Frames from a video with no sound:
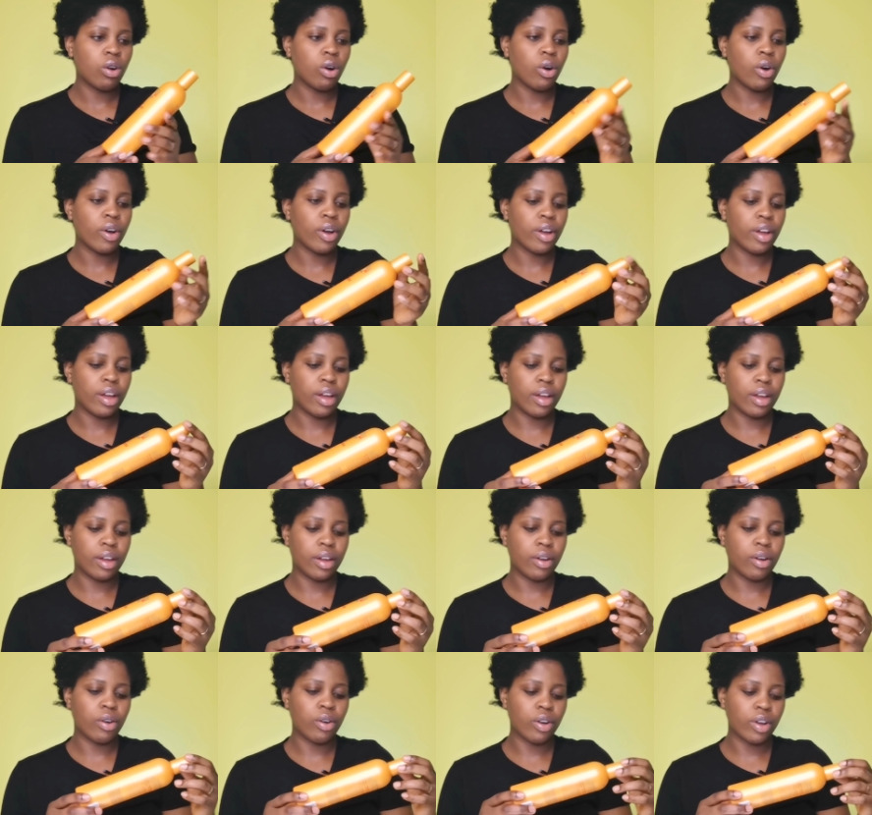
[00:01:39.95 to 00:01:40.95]

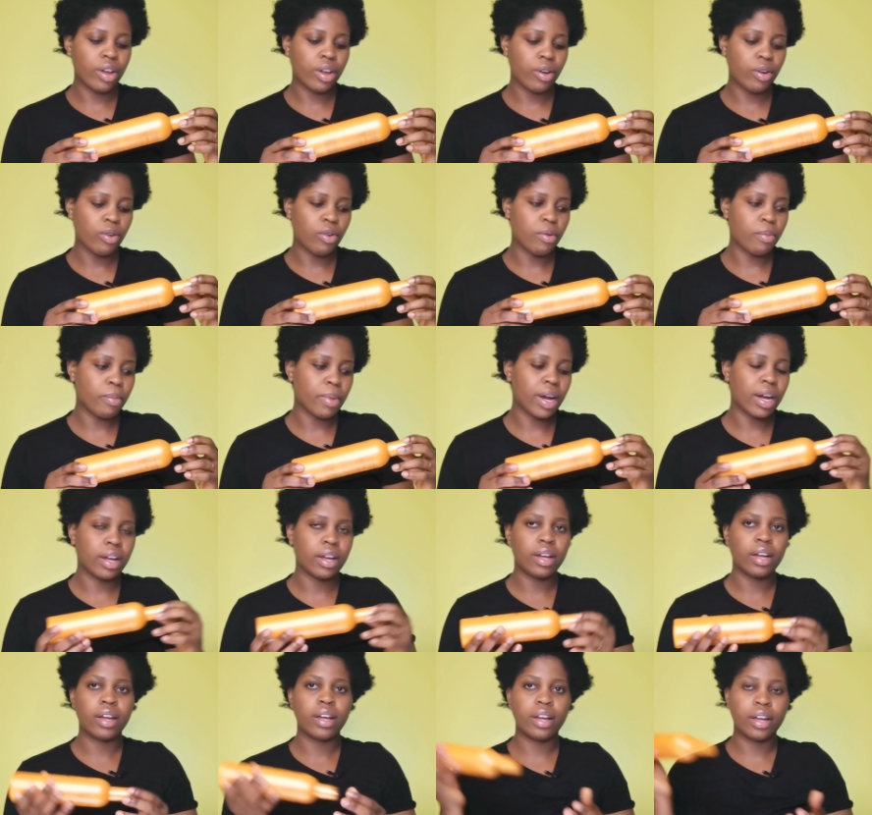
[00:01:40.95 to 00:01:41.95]
oil on
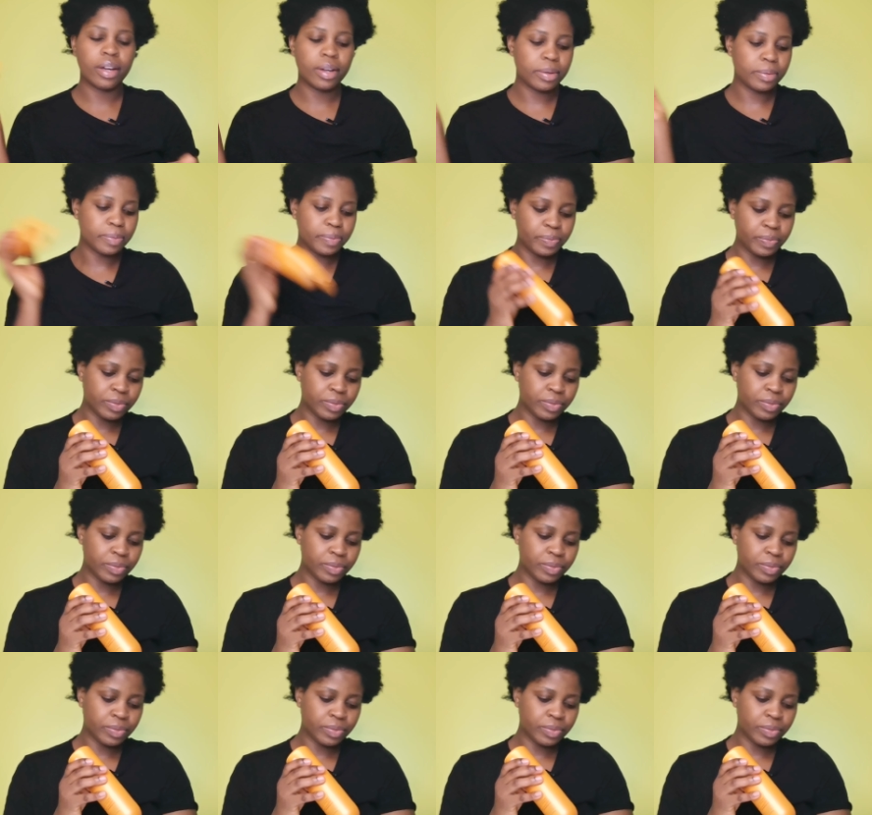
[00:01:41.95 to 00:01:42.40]
my hair.